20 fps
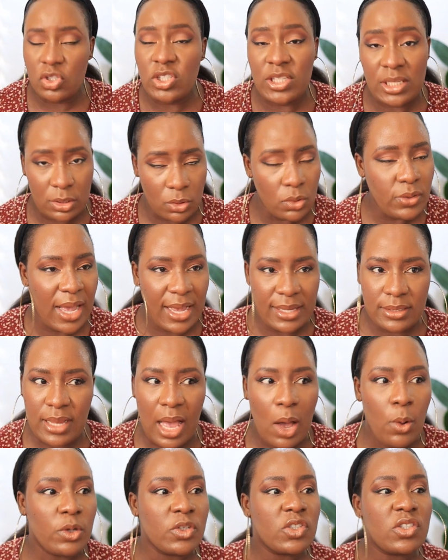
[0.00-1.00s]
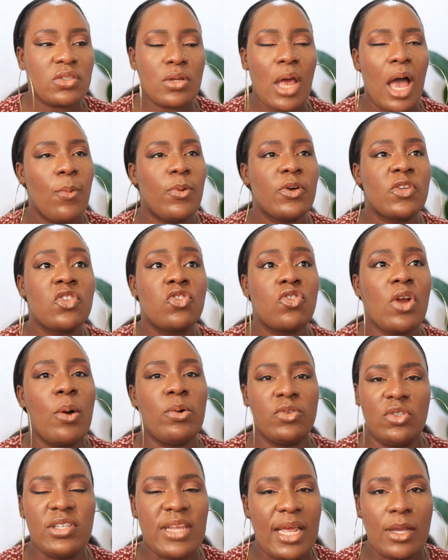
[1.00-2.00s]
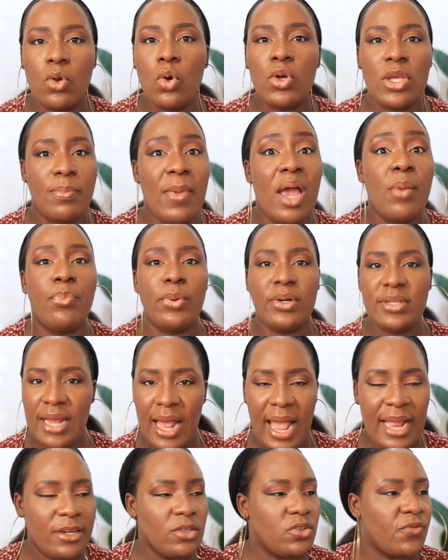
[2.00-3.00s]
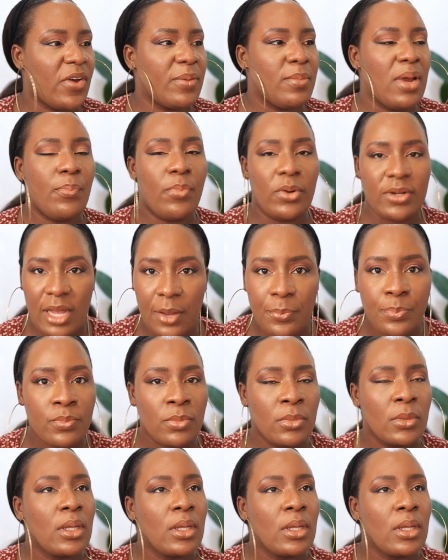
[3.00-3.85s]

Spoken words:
See, you guys, I was just like, okay, my brother, I need to find my brother.